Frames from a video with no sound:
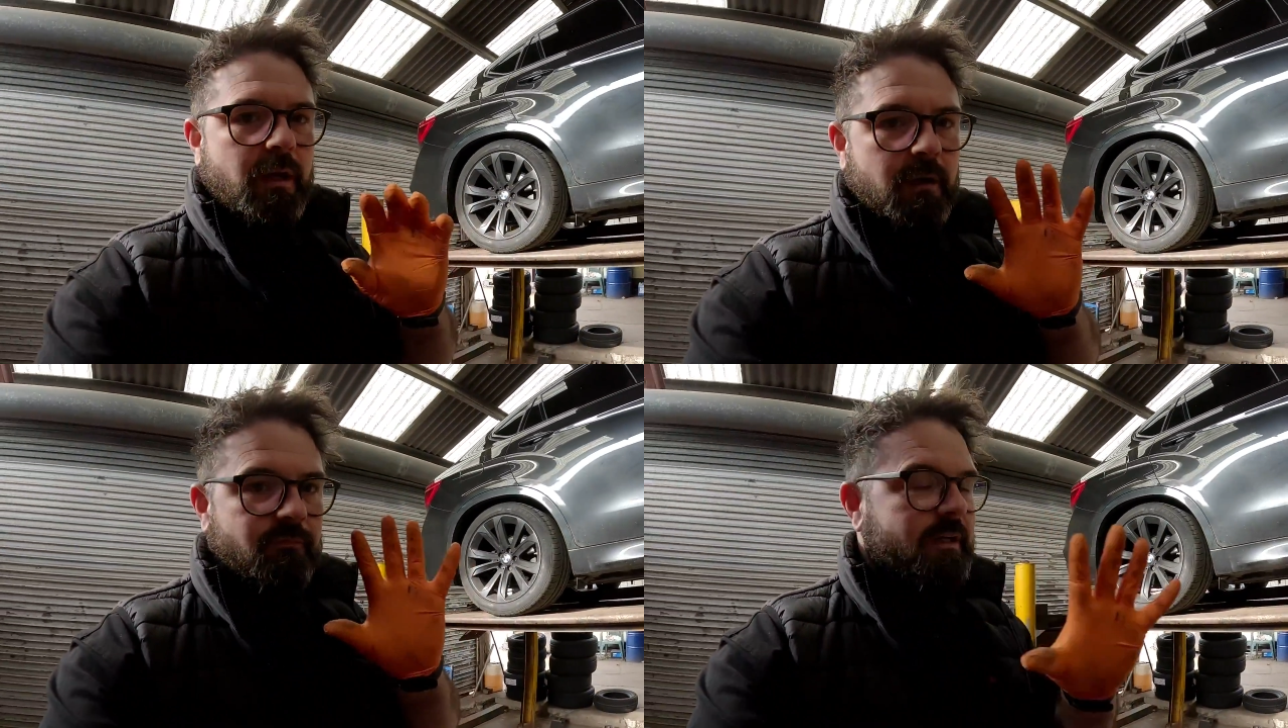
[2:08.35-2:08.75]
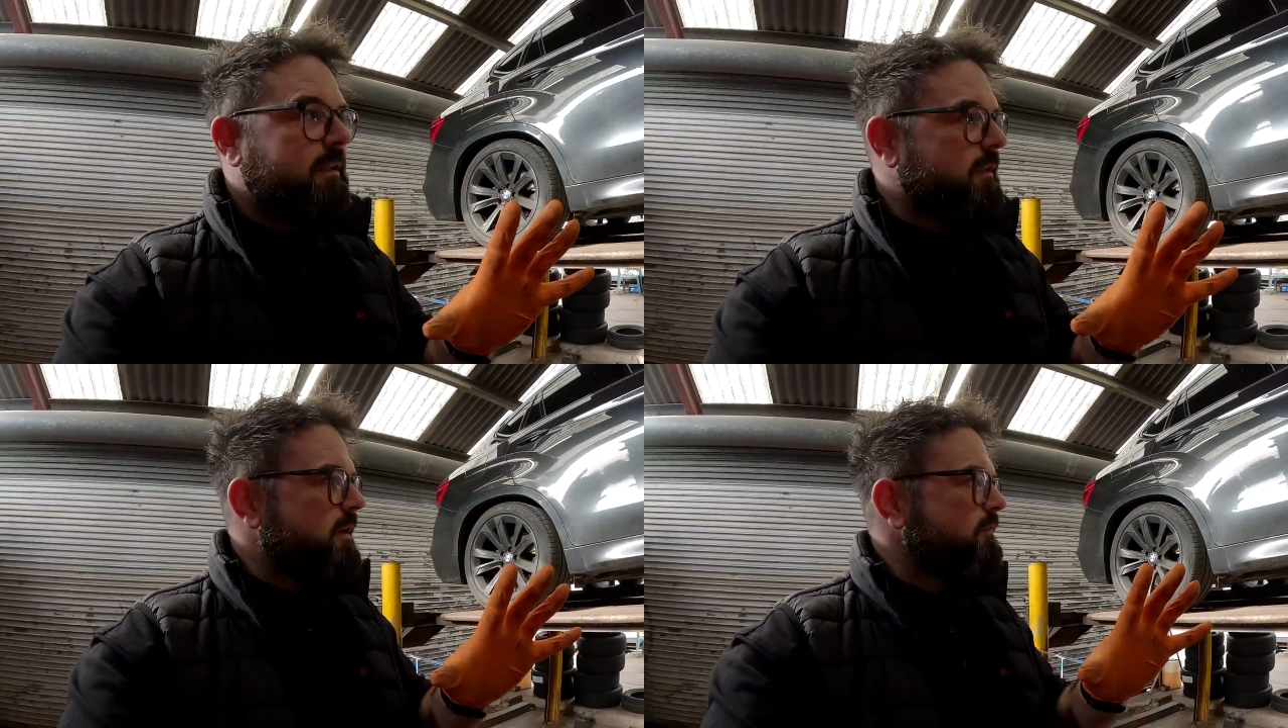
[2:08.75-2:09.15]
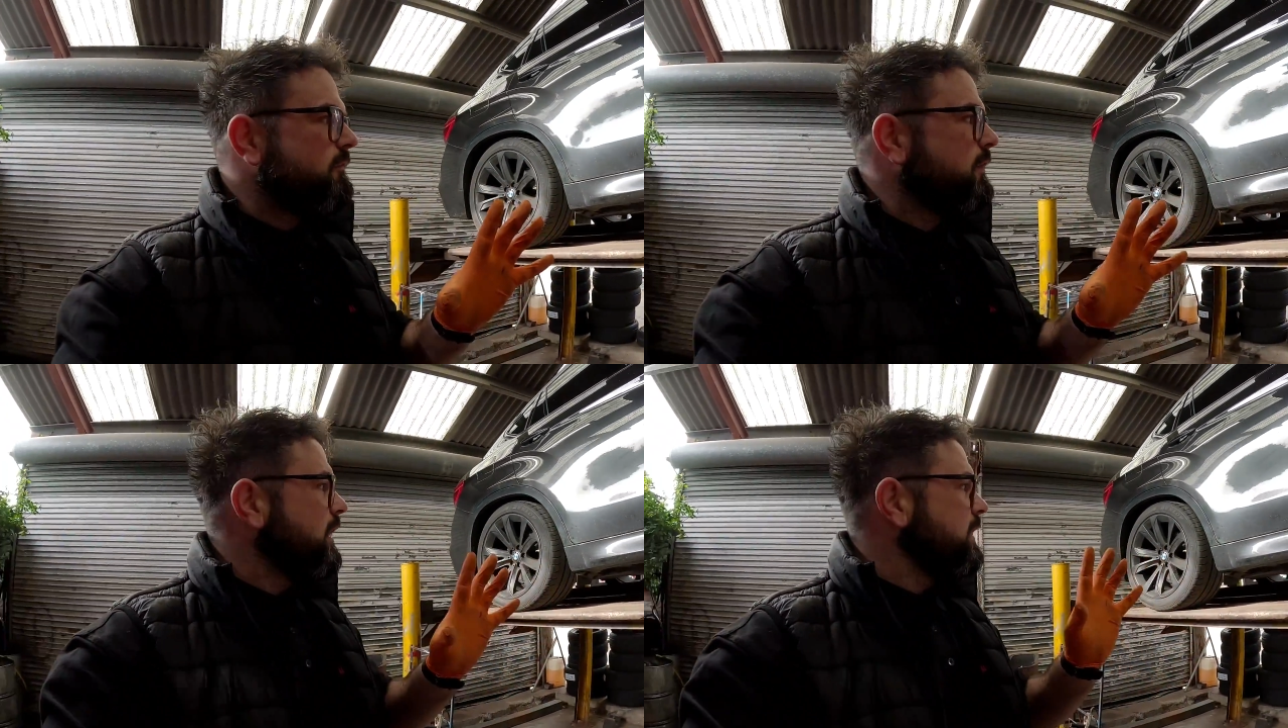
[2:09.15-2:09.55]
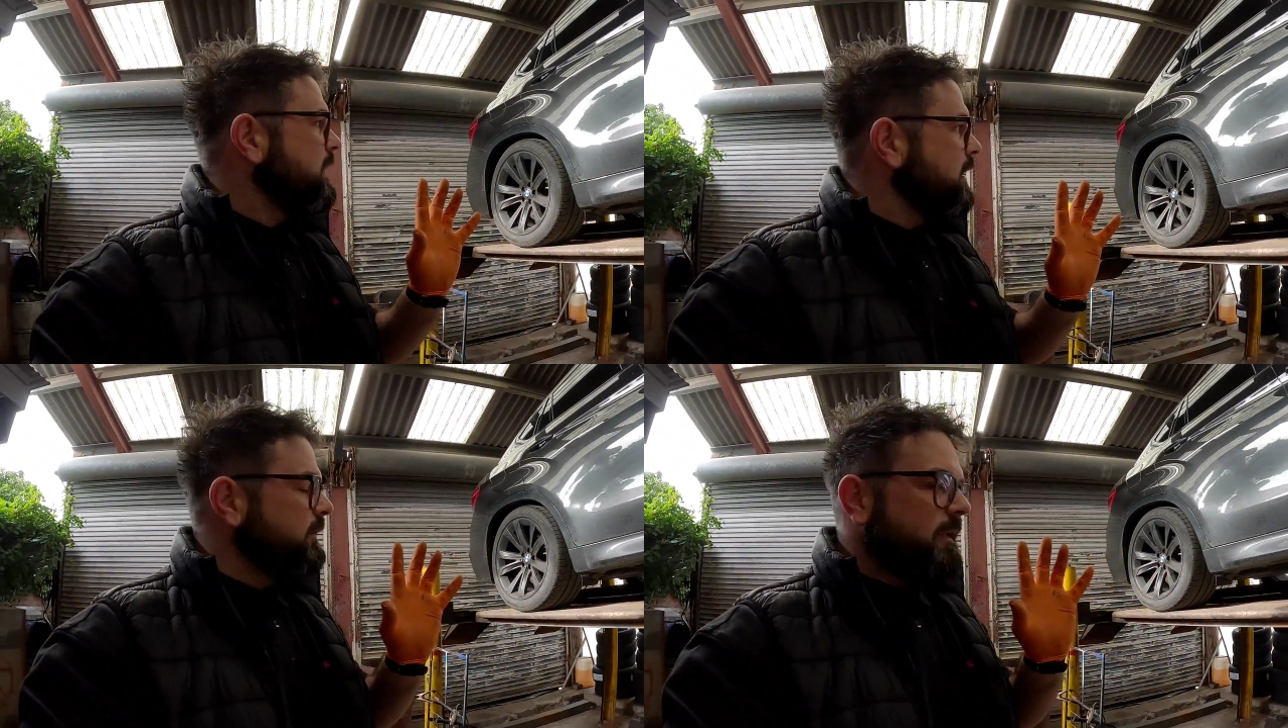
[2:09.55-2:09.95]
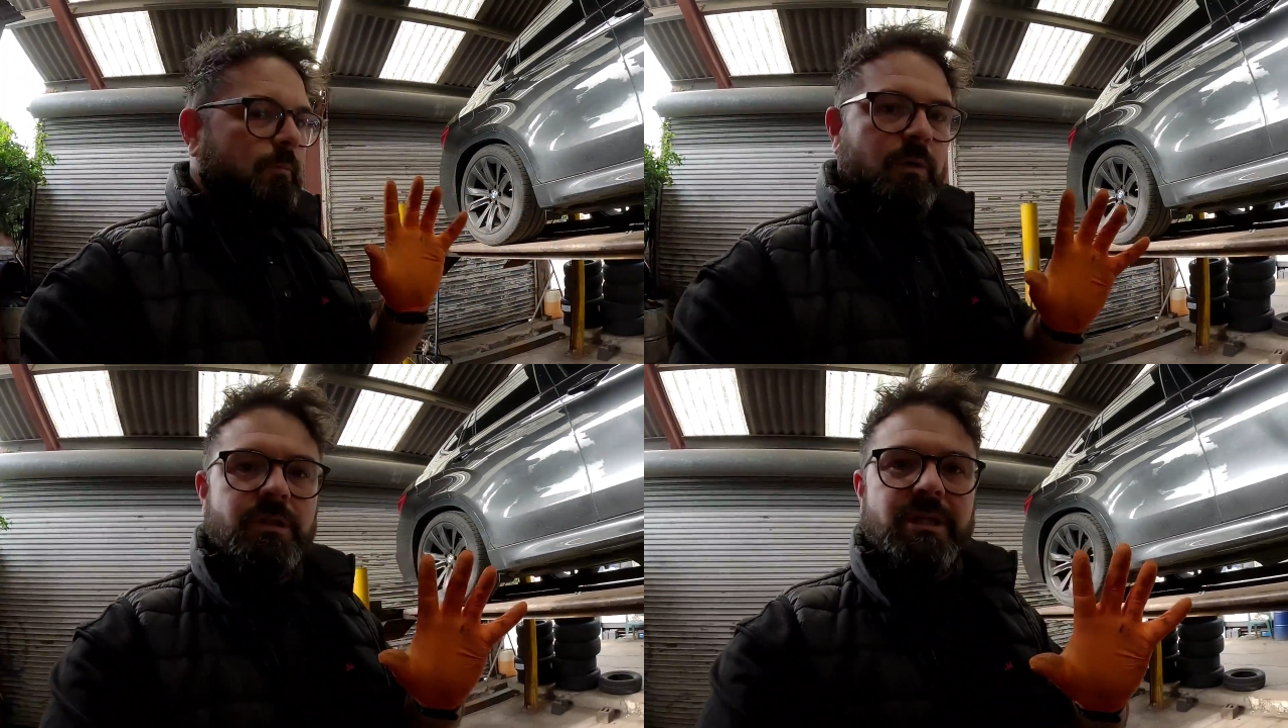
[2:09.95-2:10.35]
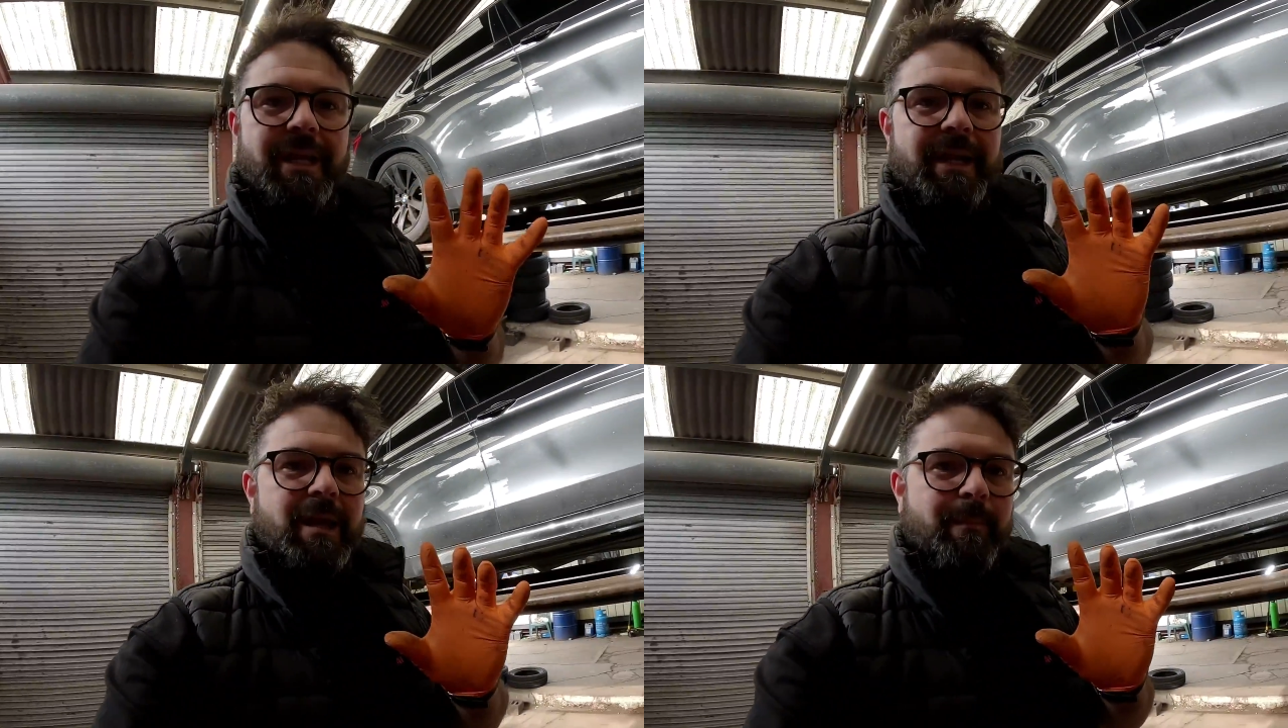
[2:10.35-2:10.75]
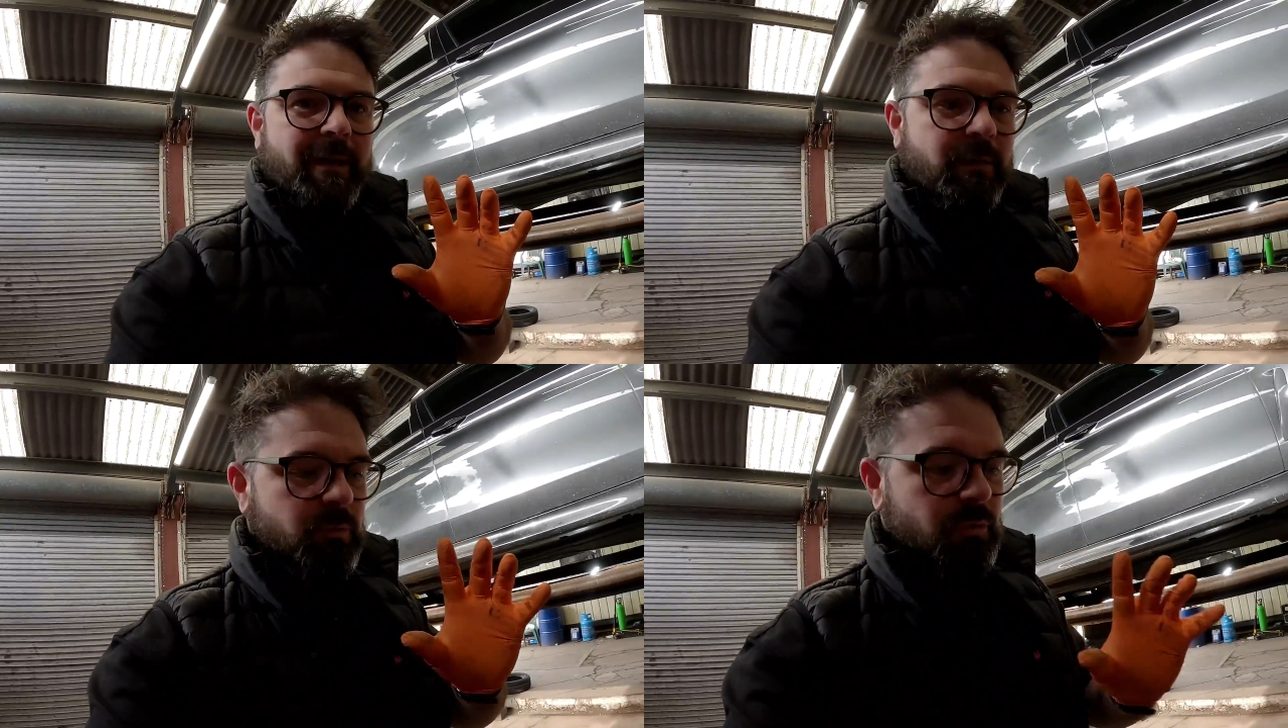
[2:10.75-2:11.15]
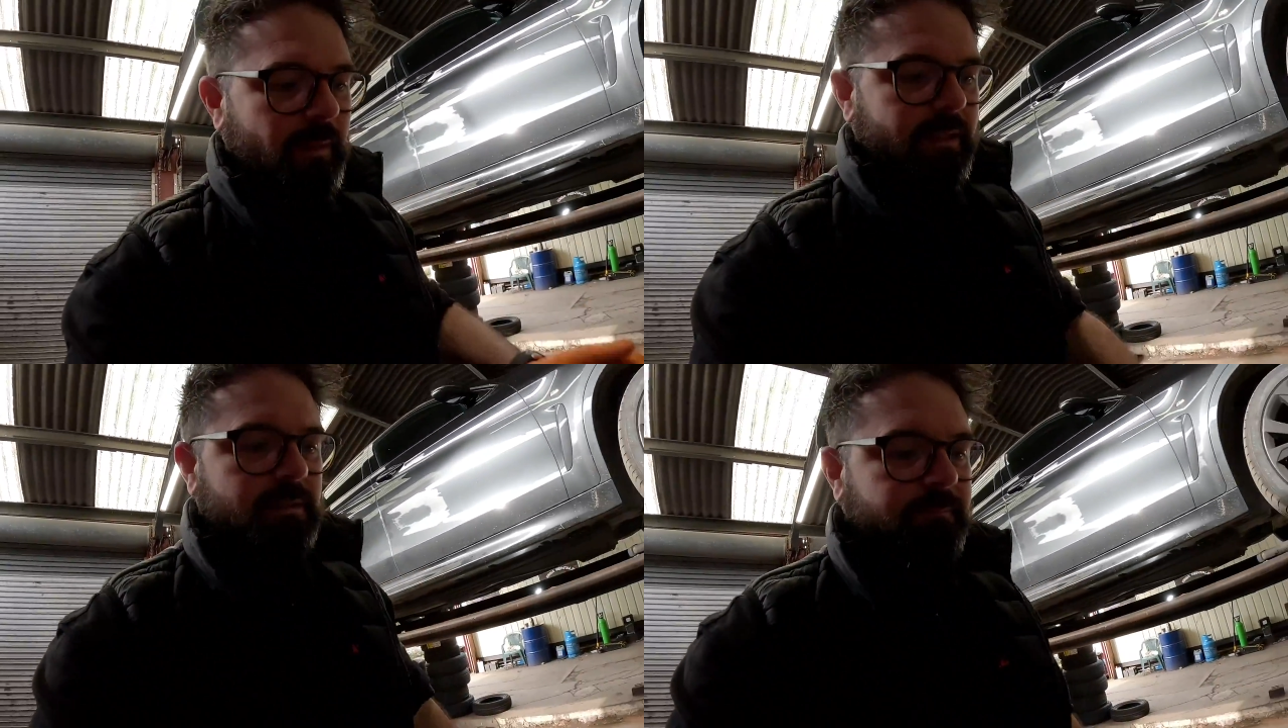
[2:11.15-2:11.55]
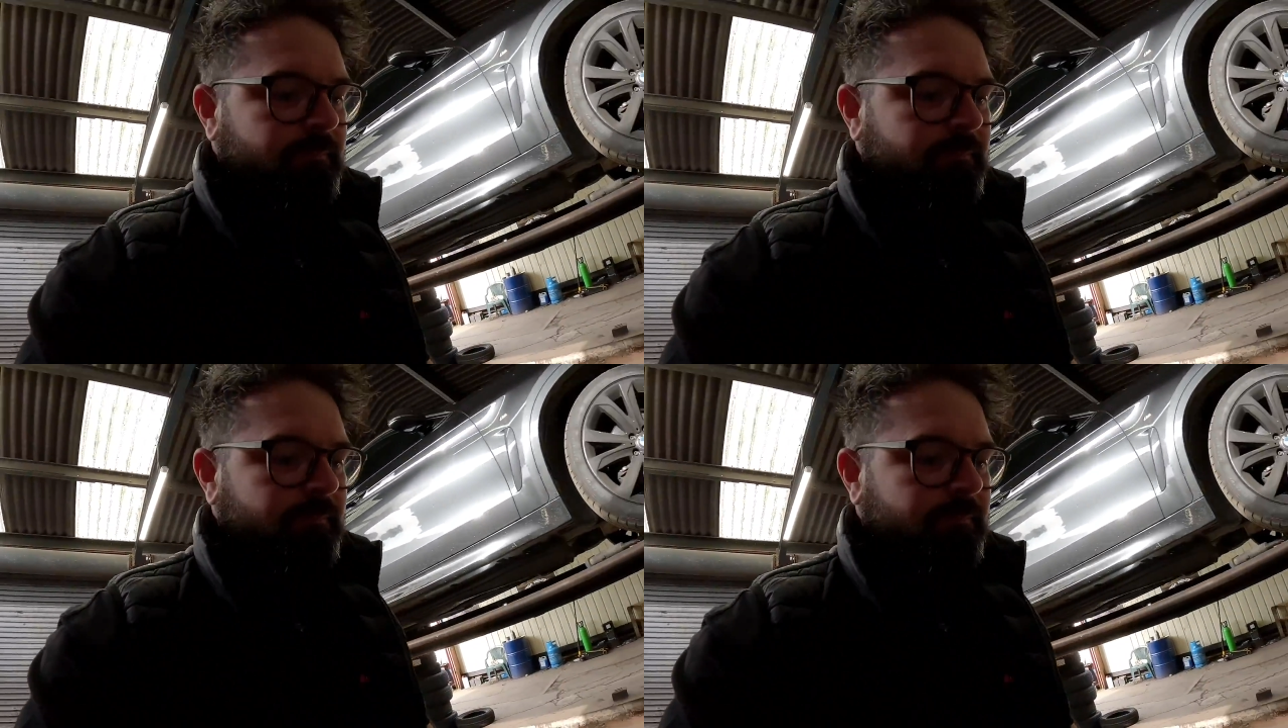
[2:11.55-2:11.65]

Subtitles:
and right enough, there was an airbag that was split.